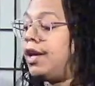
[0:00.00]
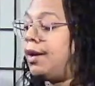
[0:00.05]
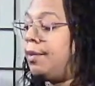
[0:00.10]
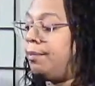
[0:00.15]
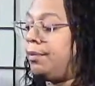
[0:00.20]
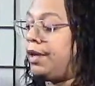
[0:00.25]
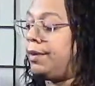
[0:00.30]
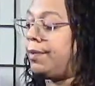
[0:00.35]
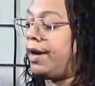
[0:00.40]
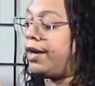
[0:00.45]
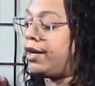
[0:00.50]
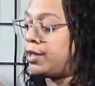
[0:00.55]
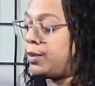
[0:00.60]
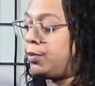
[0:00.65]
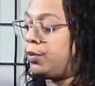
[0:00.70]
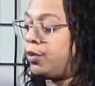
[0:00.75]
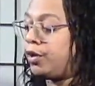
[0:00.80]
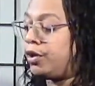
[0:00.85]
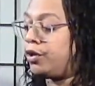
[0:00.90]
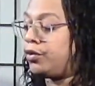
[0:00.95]
Me and my husband
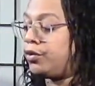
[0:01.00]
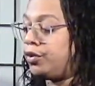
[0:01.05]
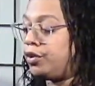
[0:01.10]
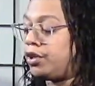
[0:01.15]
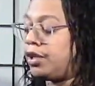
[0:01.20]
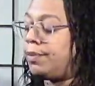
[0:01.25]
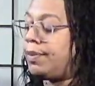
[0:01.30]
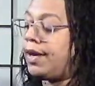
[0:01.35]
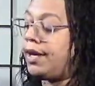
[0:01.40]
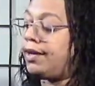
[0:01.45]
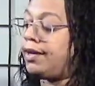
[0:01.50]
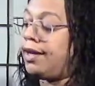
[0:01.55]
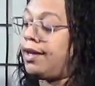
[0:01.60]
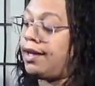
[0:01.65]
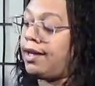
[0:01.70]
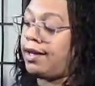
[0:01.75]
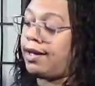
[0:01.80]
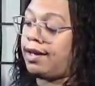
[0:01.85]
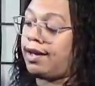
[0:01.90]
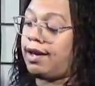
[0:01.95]
were on a cruise ship, and
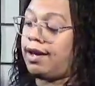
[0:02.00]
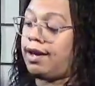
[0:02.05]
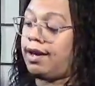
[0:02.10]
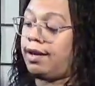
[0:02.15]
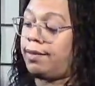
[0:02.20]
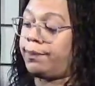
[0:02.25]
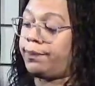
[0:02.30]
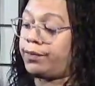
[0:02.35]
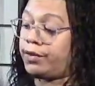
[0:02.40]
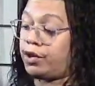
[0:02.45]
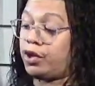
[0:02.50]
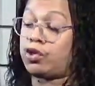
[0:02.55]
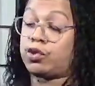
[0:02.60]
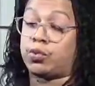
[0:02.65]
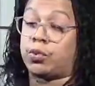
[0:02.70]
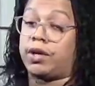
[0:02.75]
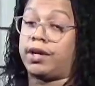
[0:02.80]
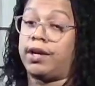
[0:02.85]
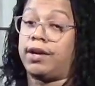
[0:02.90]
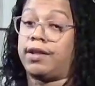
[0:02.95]
those
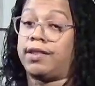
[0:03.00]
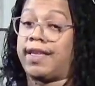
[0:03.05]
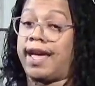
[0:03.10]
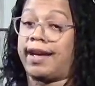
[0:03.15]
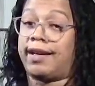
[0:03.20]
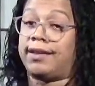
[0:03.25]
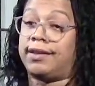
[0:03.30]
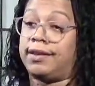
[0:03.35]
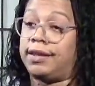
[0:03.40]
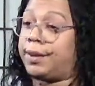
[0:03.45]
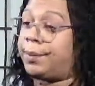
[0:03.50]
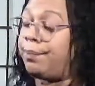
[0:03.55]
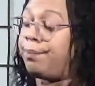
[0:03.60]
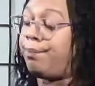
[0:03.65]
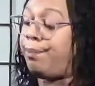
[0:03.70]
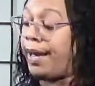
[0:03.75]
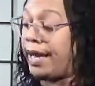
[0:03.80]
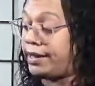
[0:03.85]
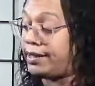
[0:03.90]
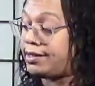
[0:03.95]
were like the
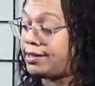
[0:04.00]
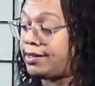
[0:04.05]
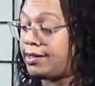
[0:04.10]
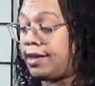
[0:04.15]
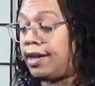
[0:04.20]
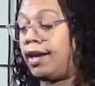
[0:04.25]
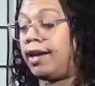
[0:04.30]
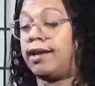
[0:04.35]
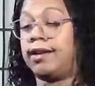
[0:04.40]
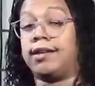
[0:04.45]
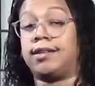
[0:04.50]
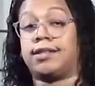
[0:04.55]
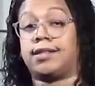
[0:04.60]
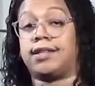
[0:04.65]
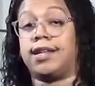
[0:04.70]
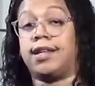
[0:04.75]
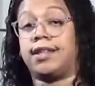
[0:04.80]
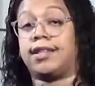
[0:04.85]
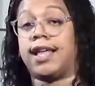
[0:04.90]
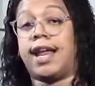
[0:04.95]
best things
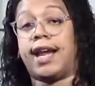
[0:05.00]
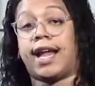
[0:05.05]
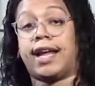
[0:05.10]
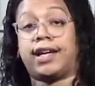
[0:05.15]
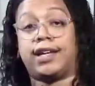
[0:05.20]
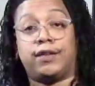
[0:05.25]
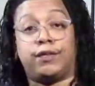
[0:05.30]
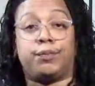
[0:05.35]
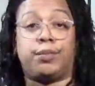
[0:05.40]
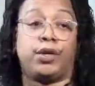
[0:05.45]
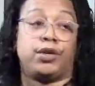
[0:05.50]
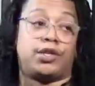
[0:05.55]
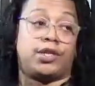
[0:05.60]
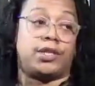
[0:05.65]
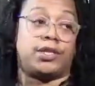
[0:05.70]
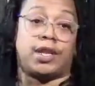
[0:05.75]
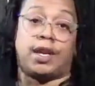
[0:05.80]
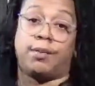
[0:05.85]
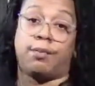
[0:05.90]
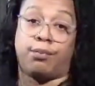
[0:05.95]
that I could have
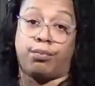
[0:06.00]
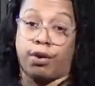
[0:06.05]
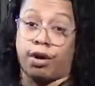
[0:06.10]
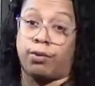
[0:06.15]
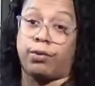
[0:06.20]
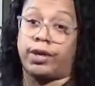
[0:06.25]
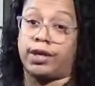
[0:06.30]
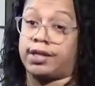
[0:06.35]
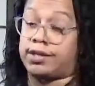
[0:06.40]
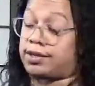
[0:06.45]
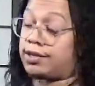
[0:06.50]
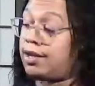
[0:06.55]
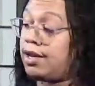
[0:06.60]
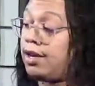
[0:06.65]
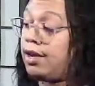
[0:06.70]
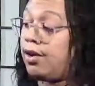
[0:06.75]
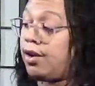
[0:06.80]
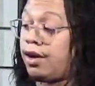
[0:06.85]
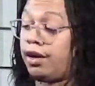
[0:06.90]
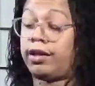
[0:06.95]
purchased and brought with us
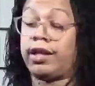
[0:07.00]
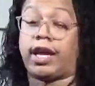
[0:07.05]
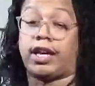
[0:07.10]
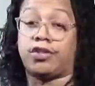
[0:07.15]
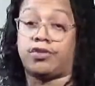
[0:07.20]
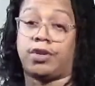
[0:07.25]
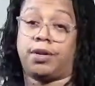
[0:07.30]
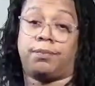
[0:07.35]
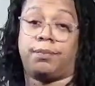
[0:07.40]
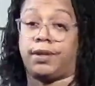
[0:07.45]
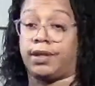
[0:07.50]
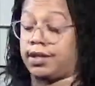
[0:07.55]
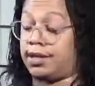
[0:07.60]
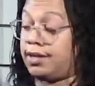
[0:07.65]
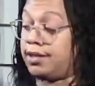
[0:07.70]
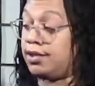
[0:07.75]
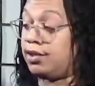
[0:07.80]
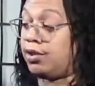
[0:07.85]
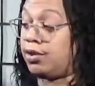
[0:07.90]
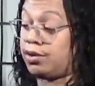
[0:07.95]
on that trip,
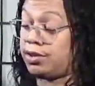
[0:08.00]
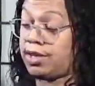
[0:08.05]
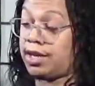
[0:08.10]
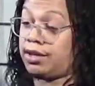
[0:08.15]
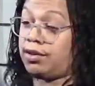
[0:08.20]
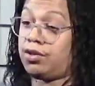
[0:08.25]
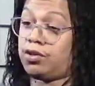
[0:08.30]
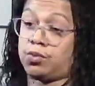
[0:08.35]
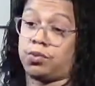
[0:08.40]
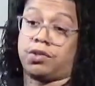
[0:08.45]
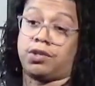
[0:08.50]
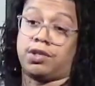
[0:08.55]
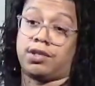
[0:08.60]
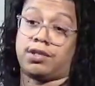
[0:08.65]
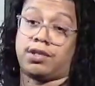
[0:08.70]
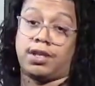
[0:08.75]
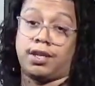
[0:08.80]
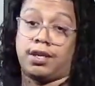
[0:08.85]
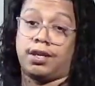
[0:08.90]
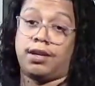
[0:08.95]
because those sandals were
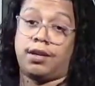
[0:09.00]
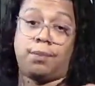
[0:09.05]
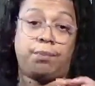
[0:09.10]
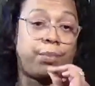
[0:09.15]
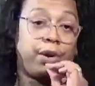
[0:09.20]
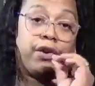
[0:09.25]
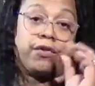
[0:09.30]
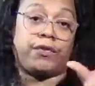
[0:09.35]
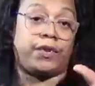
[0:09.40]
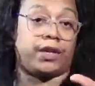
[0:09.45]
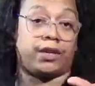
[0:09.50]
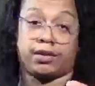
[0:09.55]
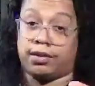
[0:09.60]
just perfect,